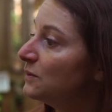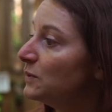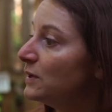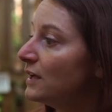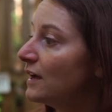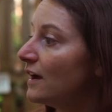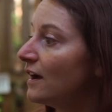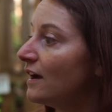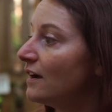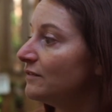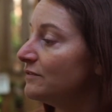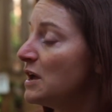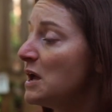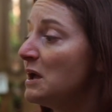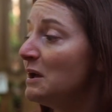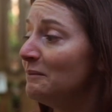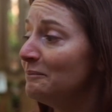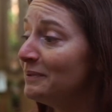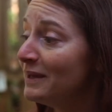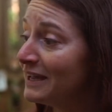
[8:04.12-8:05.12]
we have
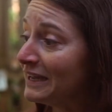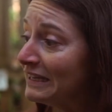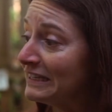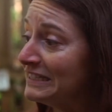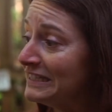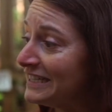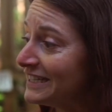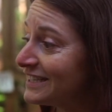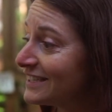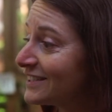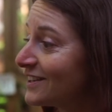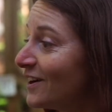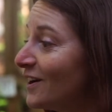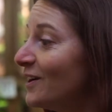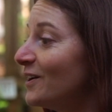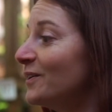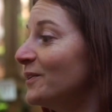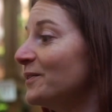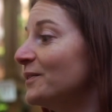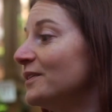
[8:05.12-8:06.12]
pink
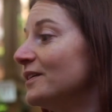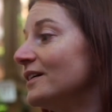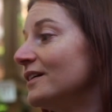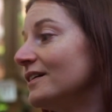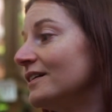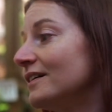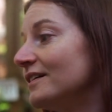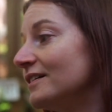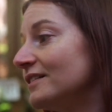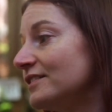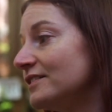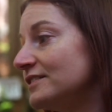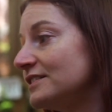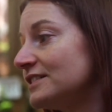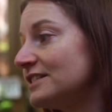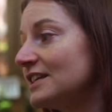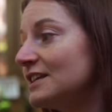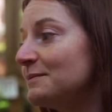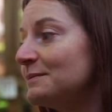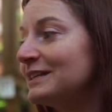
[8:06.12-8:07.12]
disco,
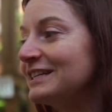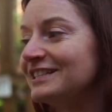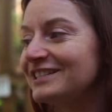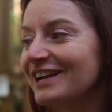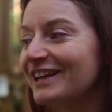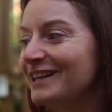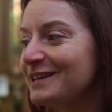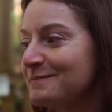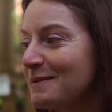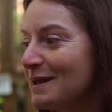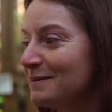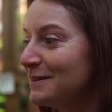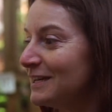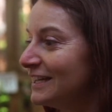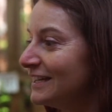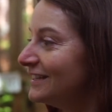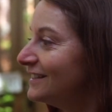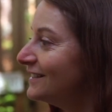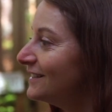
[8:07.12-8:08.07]
cinnamon jelly baby,